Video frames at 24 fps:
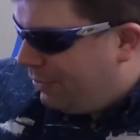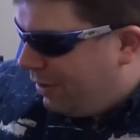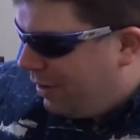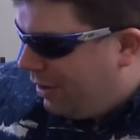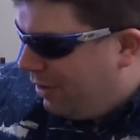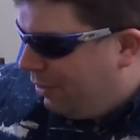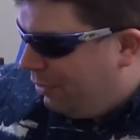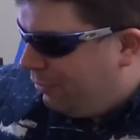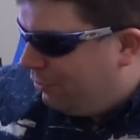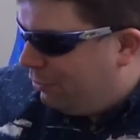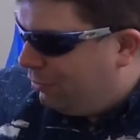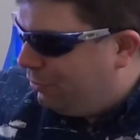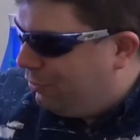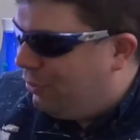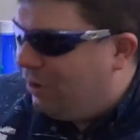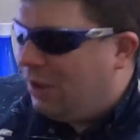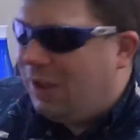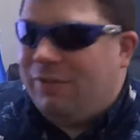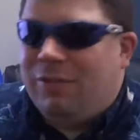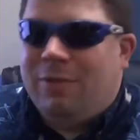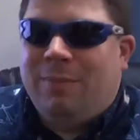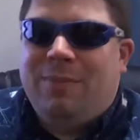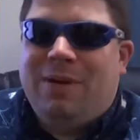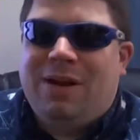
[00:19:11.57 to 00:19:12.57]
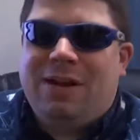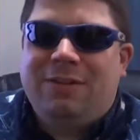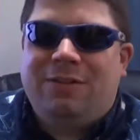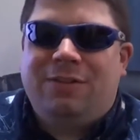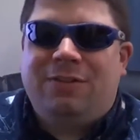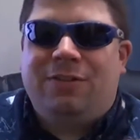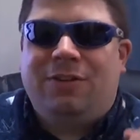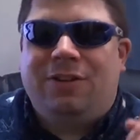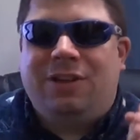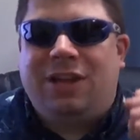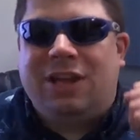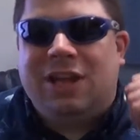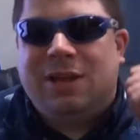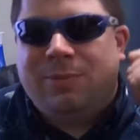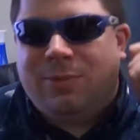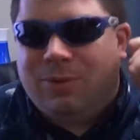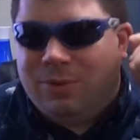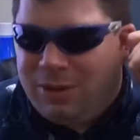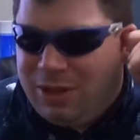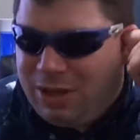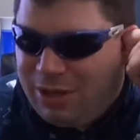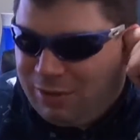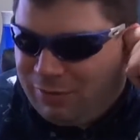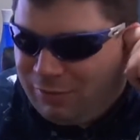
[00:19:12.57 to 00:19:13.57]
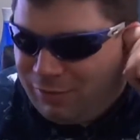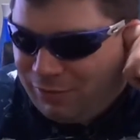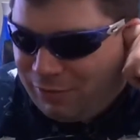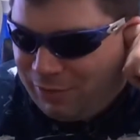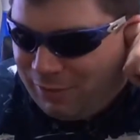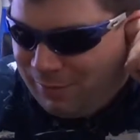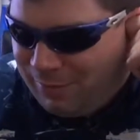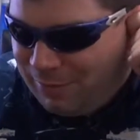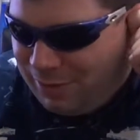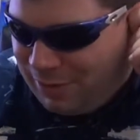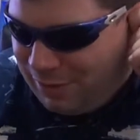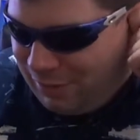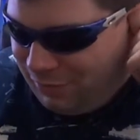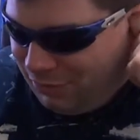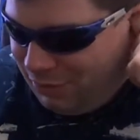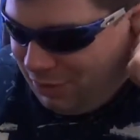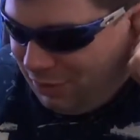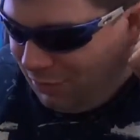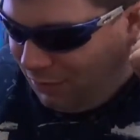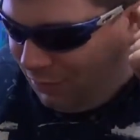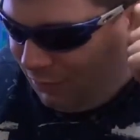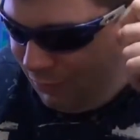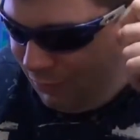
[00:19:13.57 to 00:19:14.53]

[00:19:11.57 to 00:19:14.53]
I also still have a monster cable kit from the